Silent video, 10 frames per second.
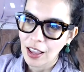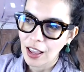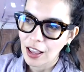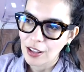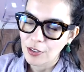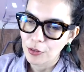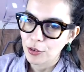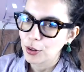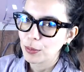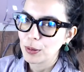and
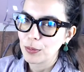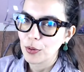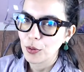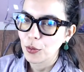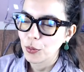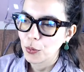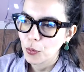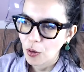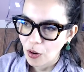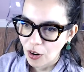for the people
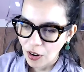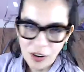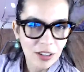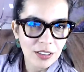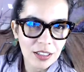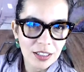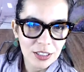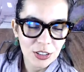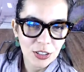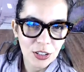who are on the
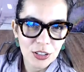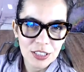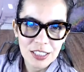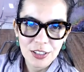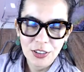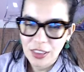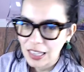hundred dollar tier,